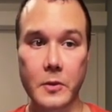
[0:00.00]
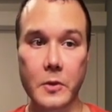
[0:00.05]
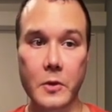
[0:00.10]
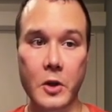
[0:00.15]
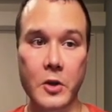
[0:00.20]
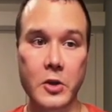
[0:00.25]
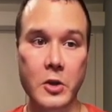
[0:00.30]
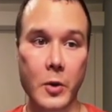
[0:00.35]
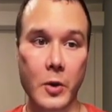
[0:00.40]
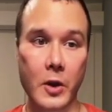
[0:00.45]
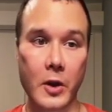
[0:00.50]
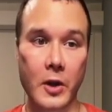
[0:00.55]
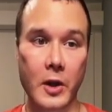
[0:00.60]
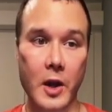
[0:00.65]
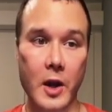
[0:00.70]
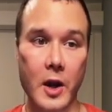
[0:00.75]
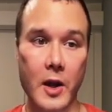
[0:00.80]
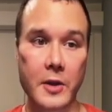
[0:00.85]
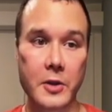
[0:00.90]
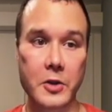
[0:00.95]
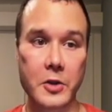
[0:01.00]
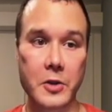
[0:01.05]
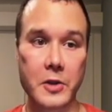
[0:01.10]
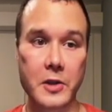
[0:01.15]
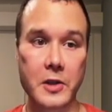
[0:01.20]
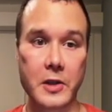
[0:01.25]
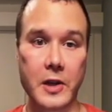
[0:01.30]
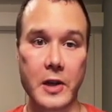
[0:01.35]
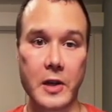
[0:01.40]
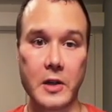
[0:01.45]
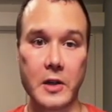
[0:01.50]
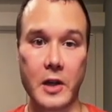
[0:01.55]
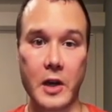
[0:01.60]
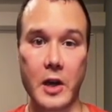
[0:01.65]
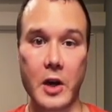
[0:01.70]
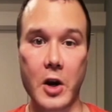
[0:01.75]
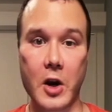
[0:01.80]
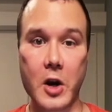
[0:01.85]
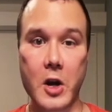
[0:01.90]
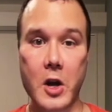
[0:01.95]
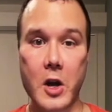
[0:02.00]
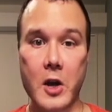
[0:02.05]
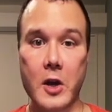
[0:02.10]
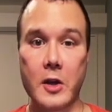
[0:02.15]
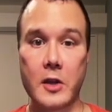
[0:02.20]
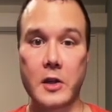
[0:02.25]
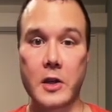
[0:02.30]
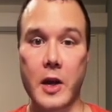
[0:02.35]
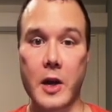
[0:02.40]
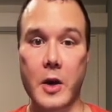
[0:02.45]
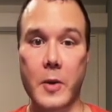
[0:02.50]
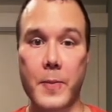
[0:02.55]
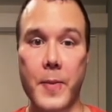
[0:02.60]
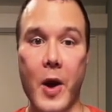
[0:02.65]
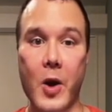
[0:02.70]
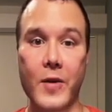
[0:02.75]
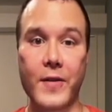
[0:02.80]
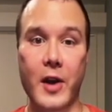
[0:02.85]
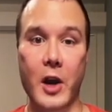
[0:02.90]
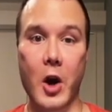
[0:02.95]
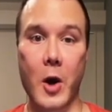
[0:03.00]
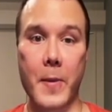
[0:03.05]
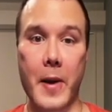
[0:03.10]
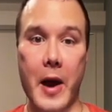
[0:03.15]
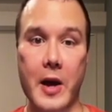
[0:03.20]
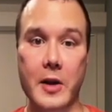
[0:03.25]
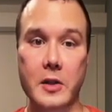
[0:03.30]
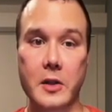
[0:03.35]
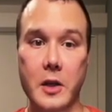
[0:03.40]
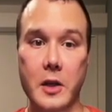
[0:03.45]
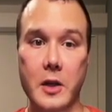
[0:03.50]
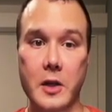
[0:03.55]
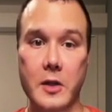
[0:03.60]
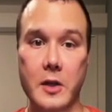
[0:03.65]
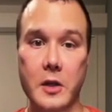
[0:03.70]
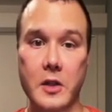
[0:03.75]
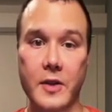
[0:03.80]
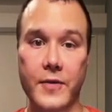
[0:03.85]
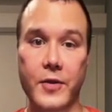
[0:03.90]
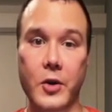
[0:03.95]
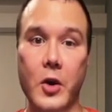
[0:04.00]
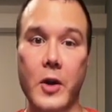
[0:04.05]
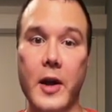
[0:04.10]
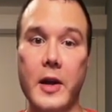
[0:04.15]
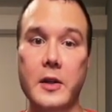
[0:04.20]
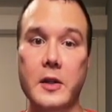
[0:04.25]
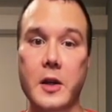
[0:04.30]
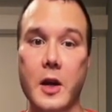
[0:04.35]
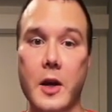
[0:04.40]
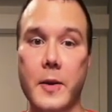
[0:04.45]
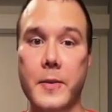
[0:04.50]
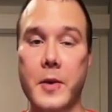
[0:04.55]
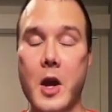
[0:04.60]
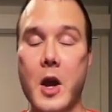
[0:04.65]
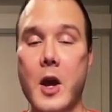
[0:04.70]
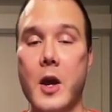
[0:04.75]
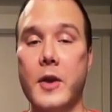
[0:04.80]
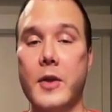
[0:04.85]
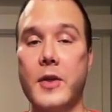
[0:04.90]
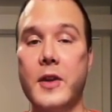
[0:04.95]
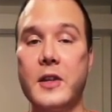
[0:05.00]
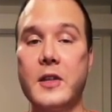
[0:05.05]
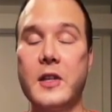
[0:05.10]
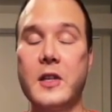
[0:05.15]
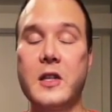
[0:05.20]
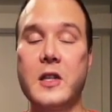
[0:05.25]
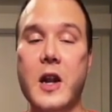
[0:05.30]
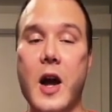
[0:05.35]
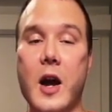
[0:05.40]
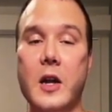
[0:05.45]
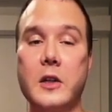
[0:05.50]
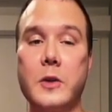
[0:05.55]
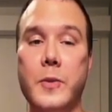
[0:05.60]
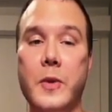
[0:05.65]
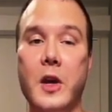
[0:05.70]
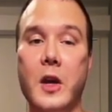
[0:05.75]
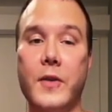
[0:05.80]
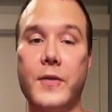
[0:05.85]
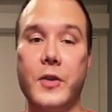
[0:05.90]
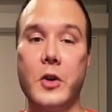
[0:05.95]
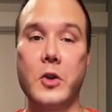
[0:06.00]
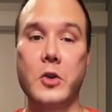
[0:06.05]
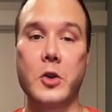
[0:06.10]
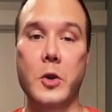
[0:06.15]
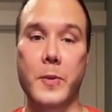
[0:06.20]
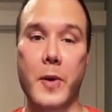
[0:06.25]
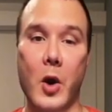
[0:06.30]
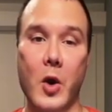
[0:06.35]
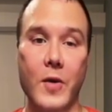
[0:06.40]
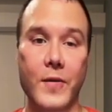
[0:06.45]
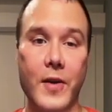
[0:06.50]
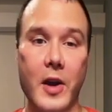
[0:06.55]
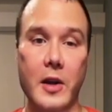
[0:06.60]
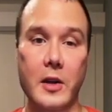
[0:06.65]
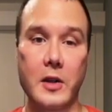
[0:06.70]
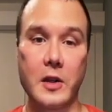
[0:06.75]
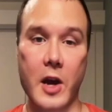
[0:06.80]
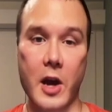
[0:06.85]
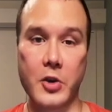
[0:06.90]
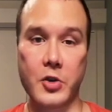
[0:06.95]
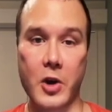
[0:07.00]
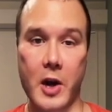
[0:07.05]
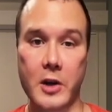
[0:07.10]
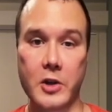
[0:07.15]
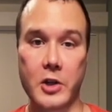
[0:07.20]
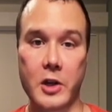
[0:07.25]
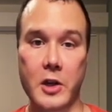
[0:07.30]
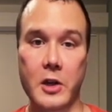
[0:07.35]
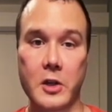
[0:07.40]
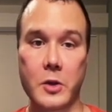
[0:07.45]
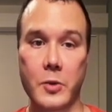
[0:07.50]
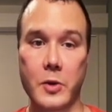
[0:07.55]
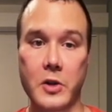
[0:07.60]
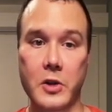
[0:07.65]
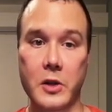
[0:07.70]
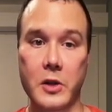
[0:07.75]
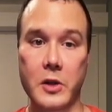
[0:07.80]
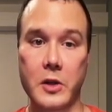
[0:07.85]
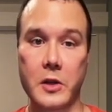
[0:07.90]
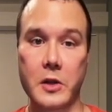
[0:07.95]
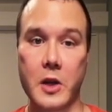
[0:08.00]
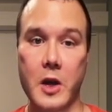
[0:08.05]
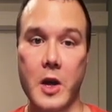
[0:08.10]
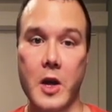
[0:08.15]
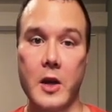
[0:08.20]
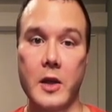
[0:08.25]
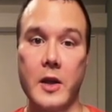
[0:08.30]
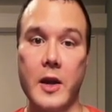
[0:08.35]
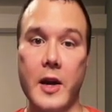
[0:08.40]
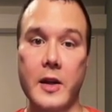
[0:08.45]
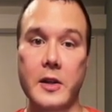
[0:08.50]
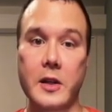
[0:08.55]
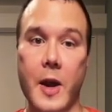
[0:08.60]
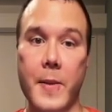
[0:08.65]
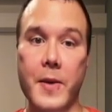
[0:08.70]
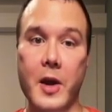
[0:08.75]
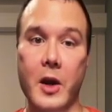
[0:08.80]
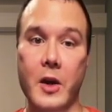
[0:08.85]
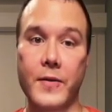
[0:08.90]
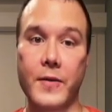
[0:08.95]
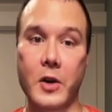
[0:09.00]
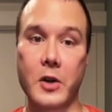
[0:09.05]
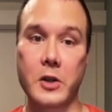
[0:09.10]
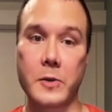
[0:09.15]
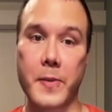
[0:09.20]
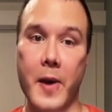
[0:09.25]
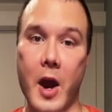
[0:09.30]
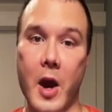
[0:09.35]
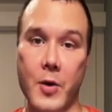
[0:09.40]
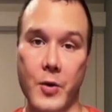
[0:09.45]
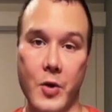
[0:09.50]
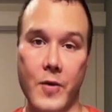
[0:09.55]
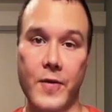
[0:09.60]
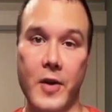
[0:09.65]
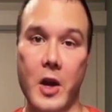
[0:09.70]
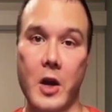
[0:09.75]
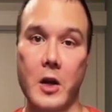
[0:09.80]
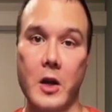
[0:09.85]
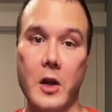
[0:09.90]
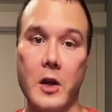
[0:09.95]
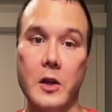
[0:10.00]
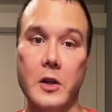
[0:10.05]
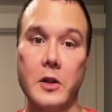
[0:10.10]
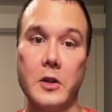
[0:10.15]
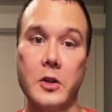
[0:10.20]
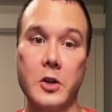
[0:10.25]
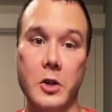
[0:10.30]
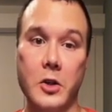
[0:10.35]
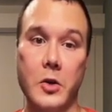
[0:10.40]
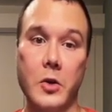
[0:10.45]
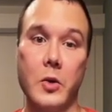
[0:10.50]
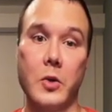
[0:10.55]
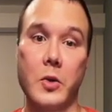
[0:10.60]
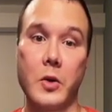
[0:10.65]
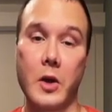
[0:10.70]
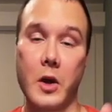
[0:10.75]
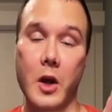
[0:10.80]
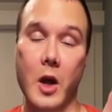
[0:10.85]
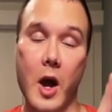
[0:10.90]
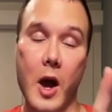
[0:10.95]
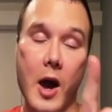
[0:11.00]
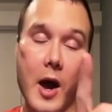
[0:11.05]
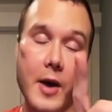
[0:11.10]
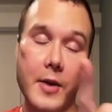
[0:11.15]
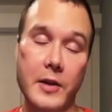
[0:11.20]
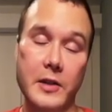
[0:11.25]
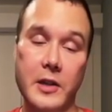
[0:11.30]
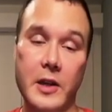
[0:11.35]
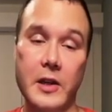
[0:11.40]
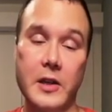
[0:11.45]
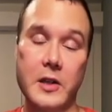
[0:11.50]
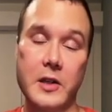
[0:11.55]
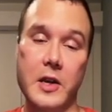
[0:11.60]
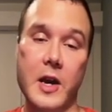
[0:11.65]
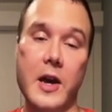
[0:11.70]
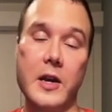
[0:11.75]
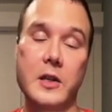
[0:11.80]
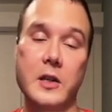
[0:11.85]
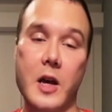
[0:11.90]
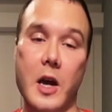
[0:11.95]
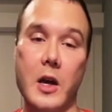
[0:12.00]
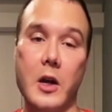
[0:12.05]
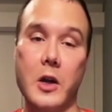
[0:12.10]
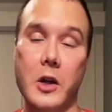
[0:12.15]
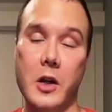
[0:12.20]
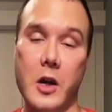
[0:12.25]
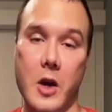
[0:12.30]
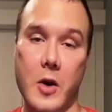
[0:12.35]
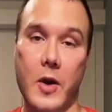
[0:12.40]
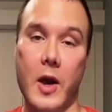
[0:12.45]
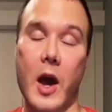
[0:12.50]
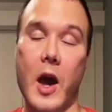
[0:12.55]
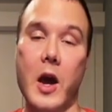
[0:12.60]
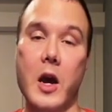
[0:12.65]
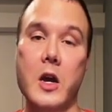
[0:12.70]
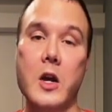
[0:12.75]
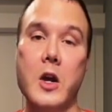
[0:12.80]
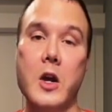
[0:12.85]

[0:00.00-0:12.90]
So we're looking at answers C and D here. So pyruvate carboxylase, a difficult enzyme. This is not to be confused with pyruvate dehydrogenase, which is the enzyme that converts pyruvate into Uh, the T C A cycle, okay,